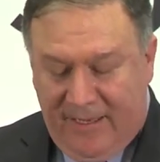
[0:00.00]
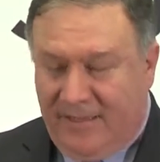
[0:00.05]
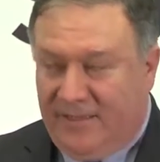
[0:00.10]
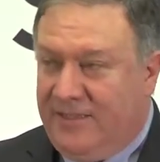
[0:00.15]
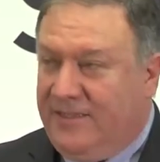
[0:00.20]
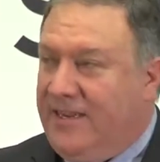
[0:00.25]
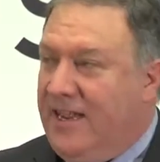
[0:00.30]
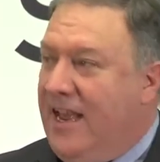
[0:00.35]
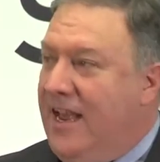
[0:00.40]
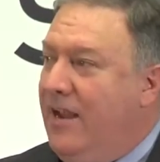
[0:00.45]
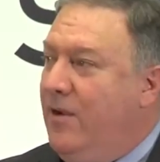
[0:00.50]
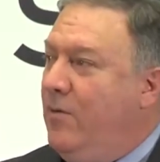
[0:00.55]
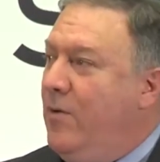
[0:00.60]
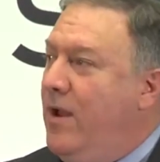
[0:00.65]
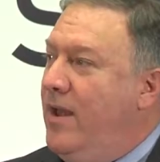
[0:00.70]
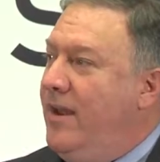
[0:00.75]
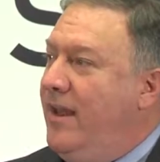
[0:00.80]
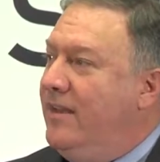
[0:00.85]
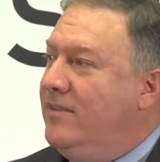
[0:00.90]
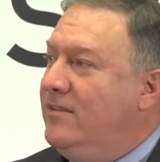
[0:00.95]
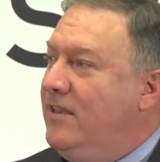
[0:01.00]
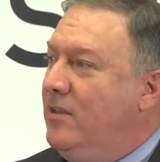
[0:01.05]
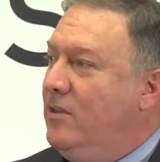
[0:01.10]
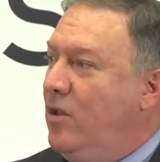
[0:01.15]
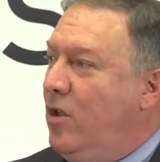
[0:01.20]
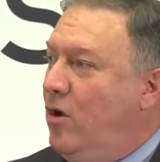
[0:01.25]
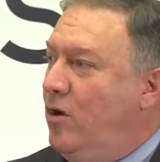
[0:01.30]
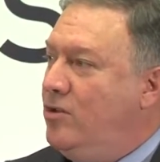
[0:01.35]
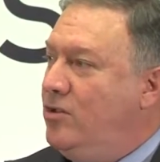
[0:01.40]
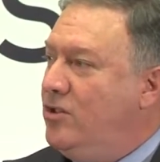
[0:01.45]
Today, Iran has the
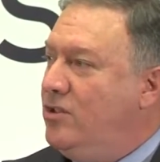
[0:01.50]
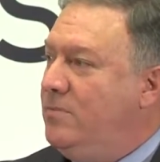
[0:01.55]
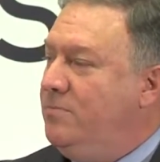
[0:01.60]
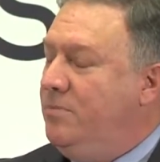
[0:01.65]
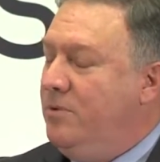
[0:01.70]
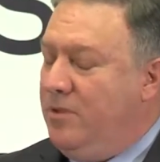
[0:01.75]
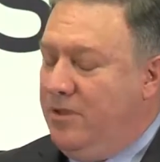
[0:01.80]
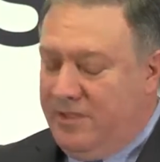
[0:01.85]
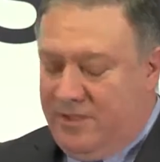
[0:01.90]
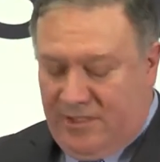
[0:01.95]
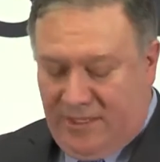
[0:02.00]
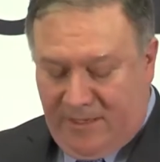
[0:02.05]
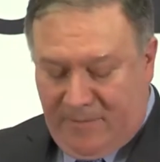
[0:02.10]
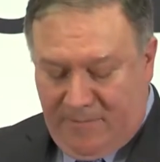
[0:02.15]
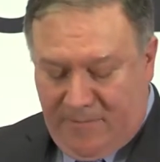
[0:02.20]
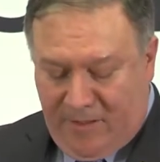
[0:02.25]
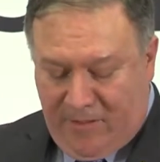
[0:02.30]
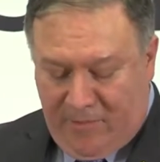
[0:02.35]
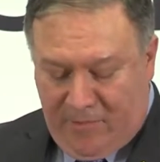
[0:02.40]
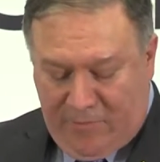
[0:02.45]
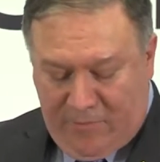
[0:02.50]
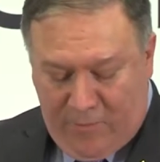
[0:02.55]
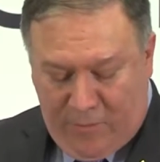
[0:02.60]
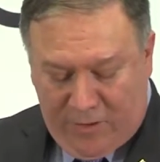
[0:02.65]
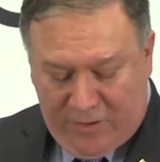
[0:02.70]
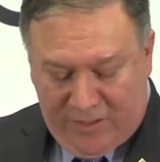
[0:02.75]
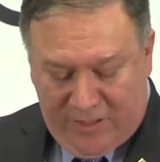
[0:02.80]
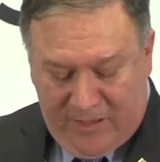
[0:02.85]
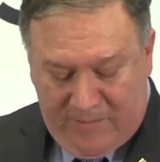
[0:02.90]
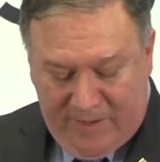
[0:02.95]
largest ballistic missile
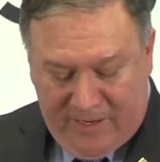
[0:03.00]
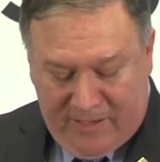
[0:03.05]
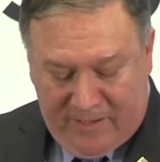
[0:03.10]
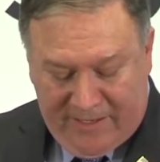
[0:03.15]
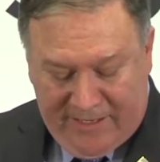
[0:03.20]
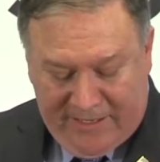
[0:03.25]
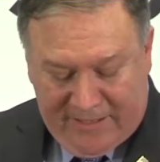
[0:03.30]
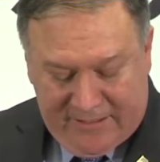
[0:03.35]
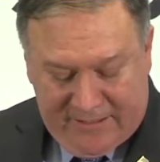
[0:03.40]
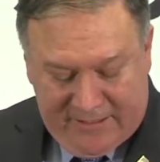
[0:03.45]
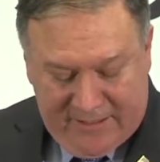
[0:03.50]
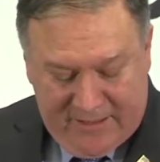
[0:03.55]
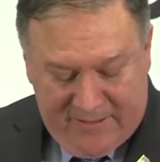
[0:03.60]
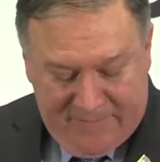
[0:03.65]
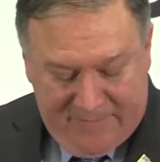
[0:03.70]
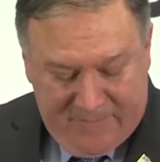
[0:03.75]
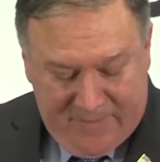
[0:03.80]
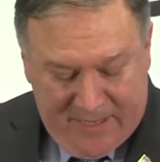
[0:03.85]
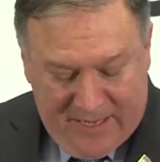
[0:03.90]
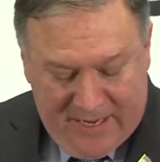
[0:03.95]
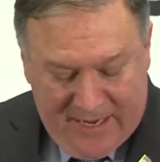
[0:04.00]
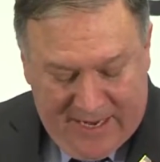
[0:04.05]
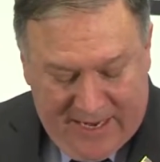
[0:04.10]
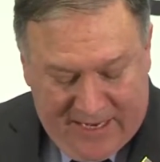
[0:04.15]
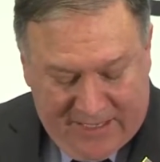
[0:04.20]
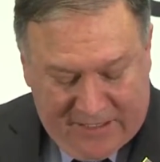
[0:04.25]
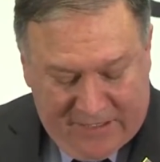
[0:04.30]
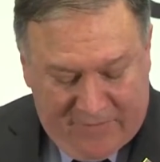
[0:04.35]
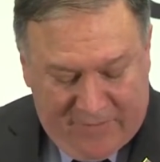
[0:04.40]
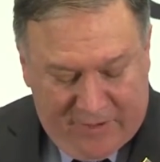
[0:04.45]
force in the Middle East,
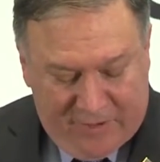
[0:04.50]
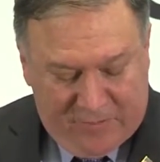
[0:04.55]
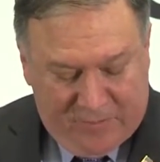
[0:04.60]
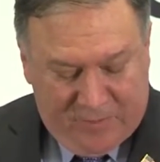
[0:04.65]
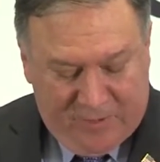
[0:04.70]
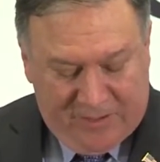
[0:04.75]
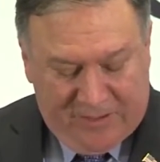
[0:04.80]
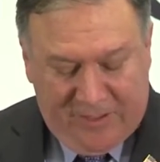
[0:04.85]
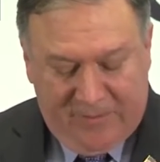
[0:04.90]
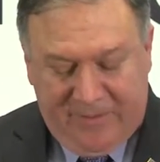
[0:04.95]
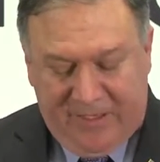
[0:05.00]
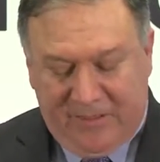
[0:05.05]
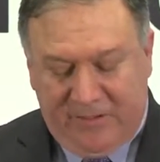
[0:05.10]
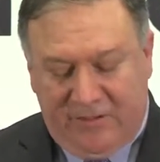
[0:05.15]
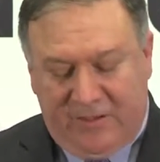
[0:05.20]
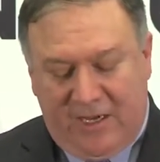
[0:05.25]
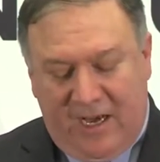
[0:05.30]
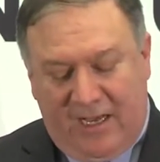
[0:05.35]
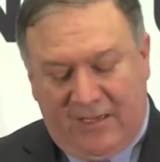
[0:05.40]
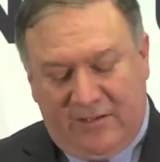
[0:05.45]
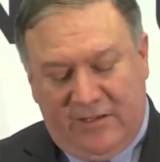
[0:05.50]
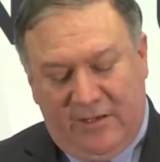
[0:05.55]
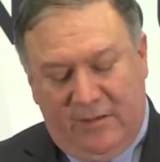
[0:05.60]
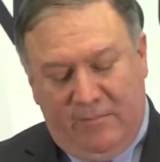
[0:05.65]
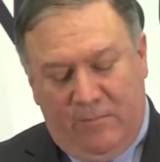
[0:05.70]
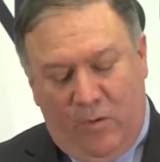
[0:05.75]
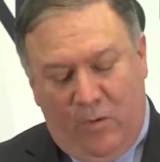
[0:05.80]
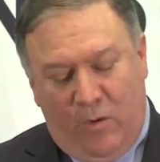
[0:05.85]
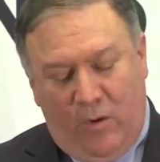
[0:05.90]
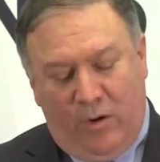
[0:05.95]
each of those ballistic missiles
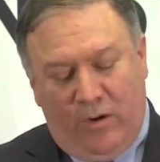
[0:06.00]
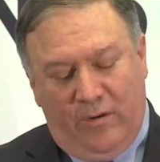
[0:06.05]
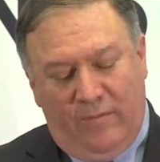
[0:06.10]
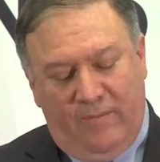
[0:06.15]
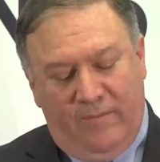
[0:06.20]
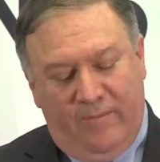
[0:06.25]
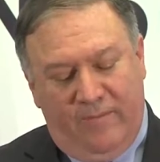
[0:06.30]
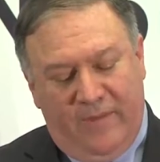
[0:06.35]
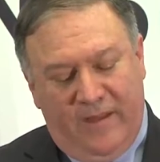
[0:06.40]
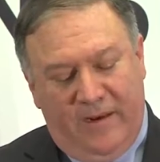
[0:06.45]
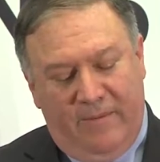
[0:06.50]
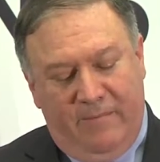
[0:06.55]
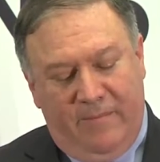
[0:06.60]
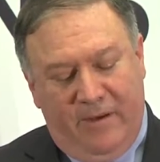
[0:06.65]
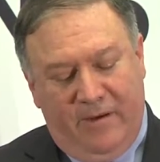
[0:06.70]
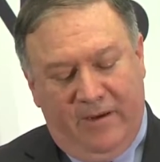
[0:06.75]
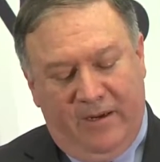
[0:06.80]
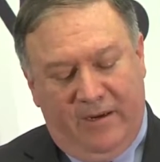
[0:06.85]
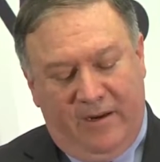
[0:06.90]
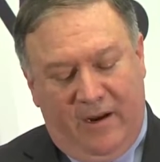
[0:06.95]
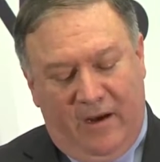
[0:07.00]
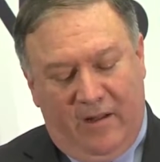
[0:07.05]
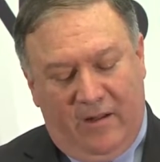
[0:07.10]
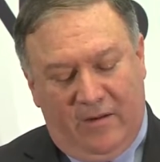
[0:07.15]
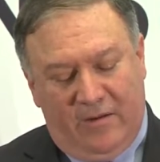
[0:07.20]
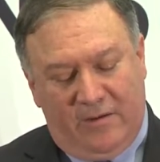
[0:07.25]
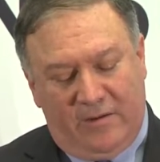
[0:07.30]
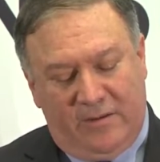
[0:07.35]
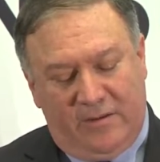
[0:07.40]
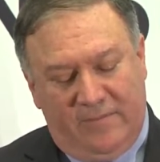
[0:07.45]
costing more than $1 million.
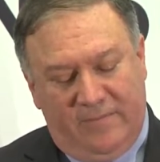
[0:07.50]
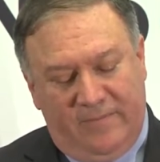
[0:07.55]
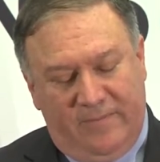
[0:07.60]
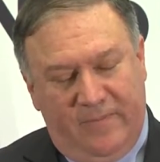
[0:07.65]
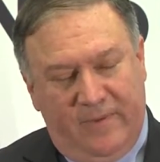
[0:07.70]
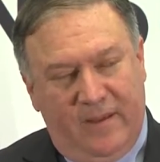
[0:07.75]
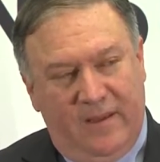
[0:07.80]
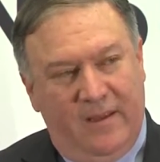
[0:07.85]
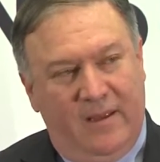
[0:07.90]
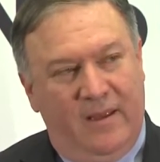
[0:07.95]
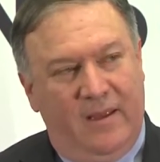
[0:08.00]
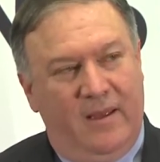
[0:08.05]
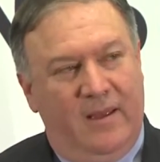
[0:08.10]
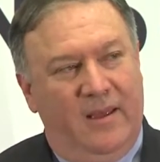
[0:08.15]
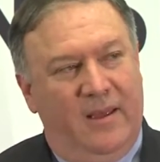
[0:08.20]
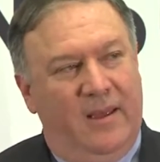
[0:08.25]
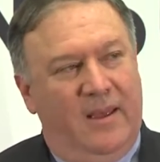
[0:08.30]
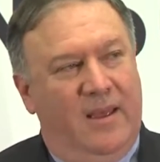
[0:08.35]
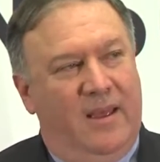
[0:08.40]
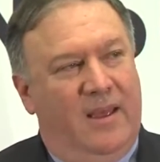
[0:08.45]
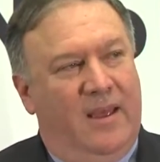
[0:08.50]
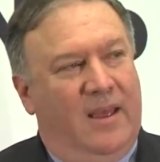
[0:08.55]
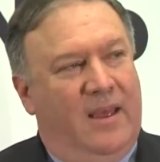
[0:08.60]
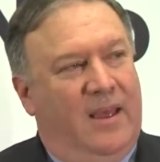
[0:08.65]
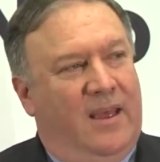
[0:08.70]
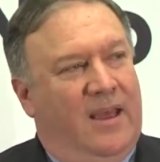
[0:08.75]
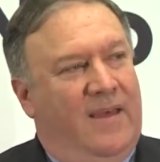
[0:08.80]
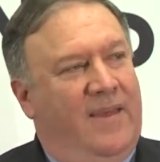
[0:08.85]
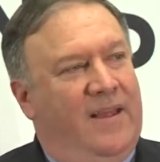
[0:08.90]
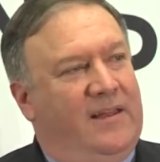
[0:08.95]

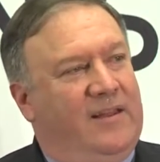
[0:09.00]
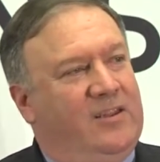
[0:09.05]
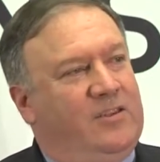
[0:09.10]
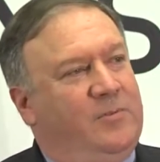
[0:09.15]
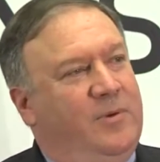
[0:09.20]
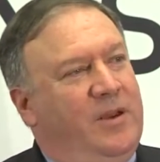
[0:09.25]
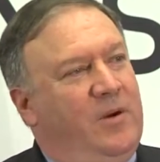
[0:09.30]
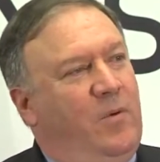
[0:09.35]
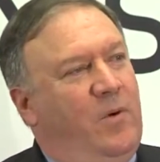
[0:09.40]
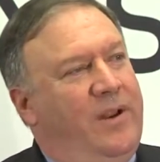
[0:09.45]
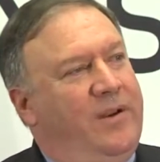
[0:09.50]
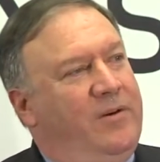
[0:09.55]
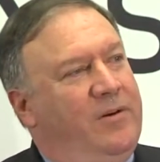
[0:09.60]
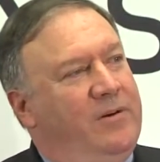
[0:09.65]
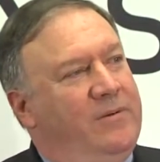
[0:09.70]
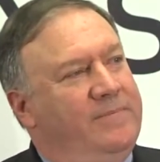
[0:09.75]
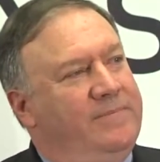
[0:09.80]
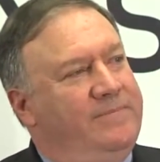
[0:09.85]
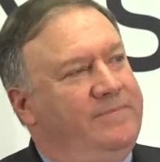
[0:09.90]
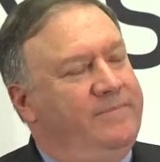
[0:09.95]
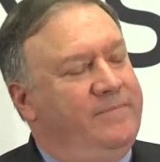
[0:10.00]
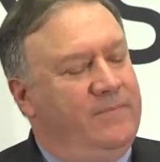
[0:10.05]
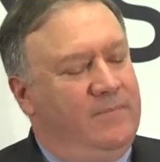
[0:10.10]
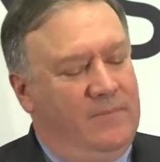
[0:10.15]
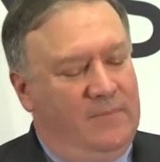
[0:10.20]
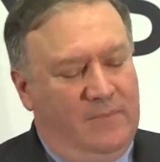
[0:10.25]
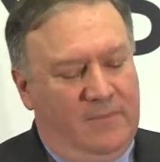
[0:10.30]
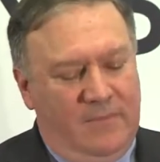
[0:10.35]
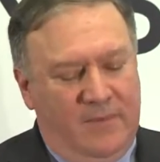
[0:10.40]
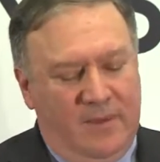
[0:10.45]
And that leads me to wonder
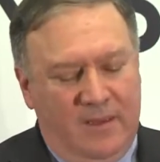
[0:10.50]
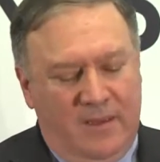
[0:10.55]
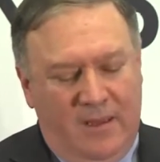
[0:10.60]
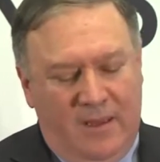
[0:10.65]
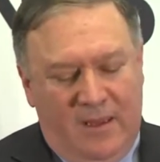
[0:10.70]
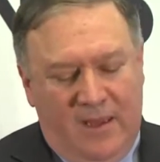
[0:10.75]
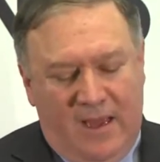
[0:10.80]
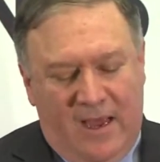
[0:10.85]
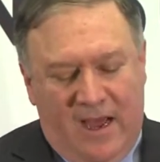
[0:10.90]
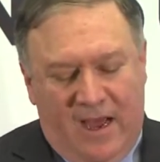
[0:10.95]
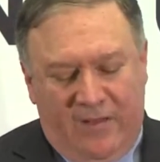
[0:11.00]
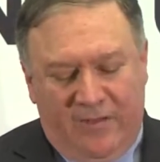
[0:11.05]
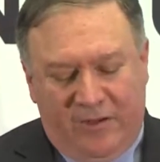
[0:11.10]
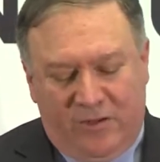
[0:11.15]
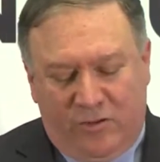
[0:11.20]
how the